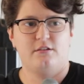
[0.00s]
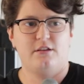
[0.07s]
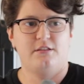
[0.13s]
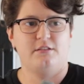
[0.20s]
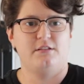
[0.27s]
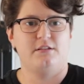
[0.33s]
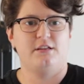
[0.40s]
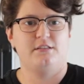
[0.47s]

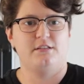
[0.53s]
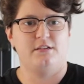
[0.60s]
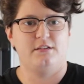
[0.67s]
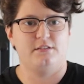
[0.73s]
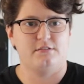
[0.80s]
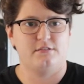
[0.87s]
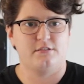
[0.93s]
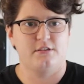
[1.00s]
in the
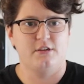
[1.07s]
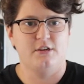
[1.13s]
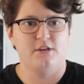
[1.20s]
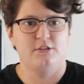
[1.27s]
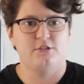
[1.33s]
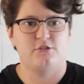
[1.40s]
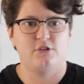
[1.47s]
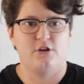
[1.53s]
Netherlands.
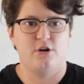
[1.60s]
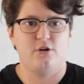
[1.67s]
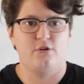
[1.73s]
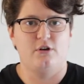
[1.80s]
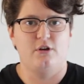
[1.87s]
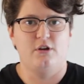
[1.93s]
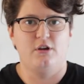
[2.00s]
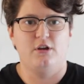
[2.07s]

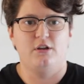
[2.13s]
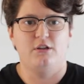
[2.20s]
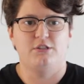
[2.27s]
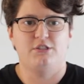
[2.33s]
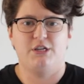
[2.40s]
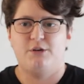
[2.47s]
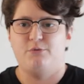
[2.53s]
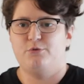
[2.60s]
So
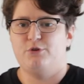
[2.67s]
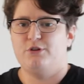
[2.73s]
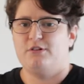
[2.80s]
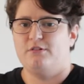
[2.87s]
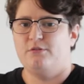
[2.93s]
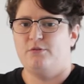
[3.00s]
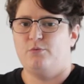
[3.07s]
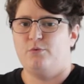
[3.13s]
she
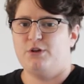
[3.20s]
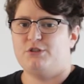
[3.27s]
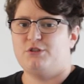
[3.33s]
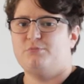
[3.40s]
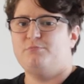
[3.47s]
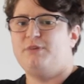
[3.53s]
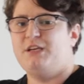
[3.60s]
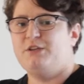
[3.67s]
would want
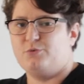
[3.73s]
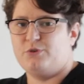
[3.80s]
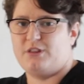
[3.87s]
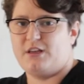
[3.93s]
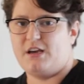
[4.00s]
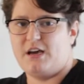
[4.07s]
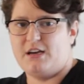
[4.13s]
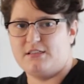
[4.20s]
to meet
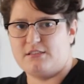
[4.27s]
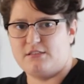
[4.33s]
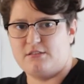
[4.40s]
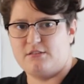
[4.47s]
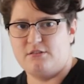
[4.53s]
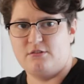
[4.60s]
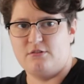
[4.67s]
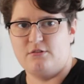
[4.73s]
with
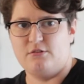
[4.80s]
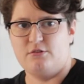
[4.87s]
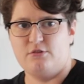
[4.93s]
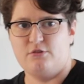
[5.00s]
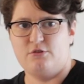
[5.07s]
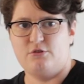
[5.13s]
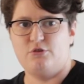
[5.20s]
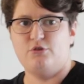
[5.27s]
us
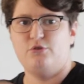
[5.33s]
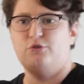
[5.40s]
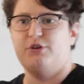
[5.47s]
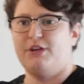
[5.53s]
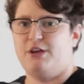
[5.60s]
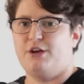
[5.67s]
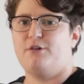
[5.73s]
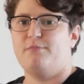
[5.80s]
to
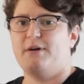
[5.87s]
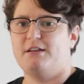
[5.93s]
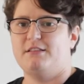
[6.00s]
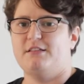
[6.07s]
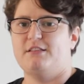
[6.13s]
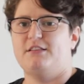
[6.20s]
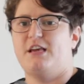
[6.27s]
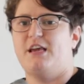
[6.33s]
hear
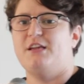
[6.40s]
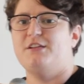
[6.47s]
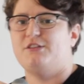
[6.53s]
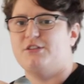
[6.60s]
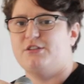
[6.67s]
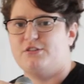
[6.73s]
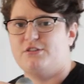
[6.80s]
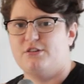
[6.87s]
about the
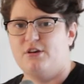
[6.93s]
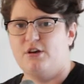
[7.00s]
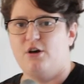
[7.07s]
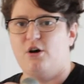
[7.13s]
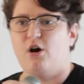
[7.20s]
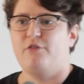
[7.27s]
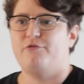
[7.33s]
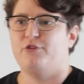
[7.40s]
dangers
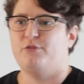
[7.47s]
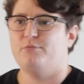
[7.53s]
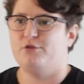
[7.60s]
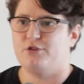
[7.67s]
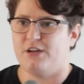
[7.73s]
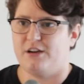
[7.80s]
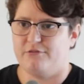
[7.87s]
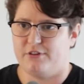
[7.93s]
of
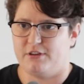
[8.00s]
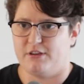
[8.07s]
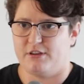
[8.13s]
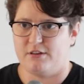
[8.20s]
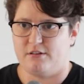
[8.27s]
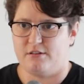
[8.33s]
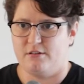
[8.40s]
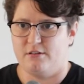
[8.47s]
human
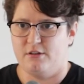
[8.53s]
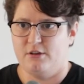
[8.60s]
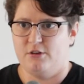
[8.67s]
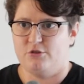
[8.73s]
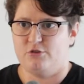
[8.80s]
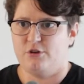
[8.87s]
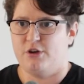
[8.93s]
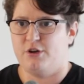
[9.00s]
trafficking.
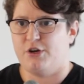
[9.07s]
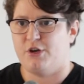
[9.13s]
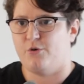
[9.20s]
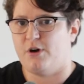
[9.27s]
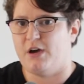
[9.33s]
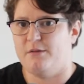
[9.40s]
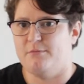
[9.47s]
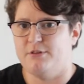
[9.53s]
So her
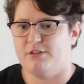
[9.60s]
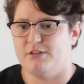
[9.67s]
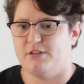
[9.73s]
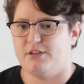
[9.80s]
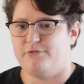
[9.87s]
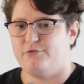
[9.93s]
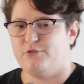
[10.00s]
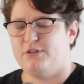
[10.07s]
requirements are
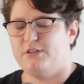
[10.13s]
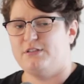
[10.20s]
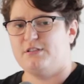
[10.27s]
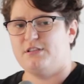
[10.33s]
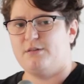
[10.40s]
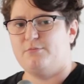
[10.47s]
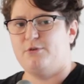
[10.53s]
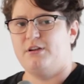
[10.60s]
different than
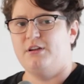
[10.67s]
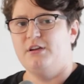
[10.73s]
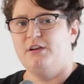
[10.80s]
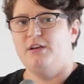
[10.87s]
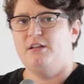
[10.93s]
someone,